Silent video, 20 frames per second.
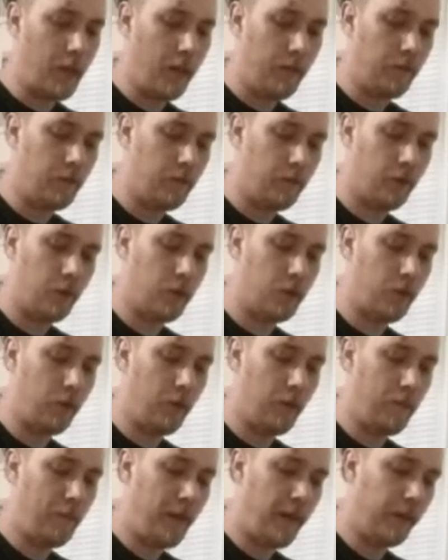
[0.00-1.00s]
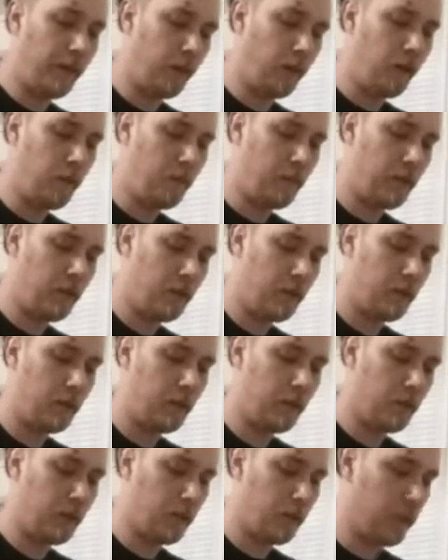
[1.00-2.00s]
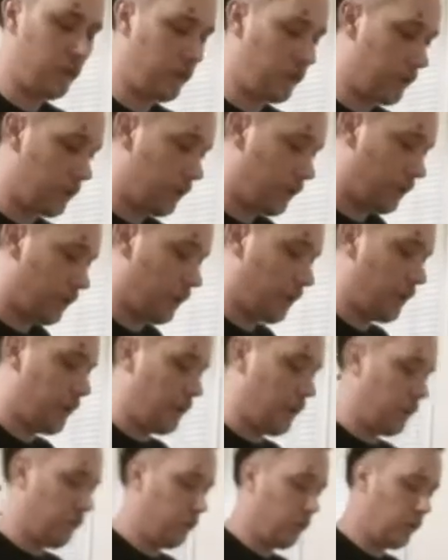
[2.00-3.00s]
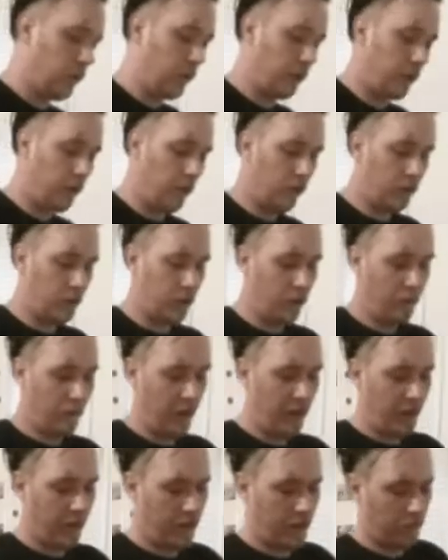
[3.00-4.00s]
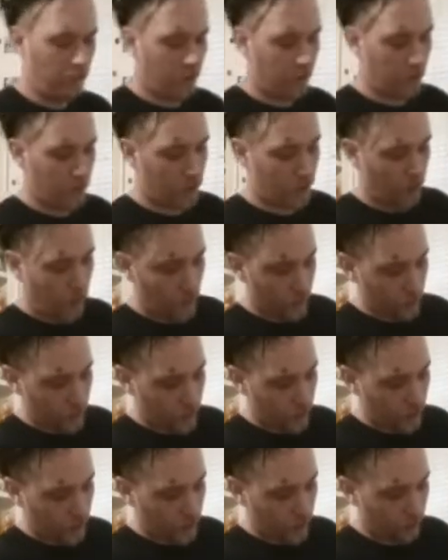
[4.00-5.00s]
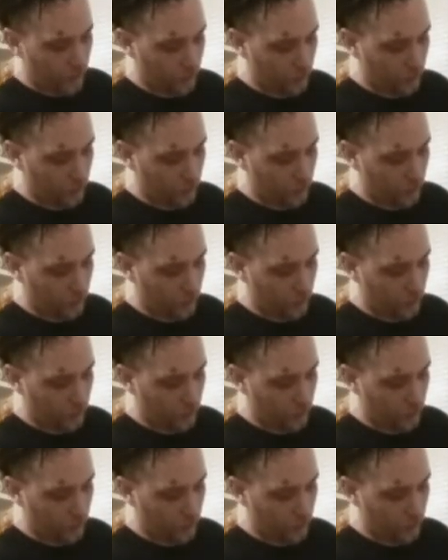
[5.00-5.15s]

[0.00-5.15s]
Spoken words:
that. Just stir it back up. We're going to go into the pan with the sauce.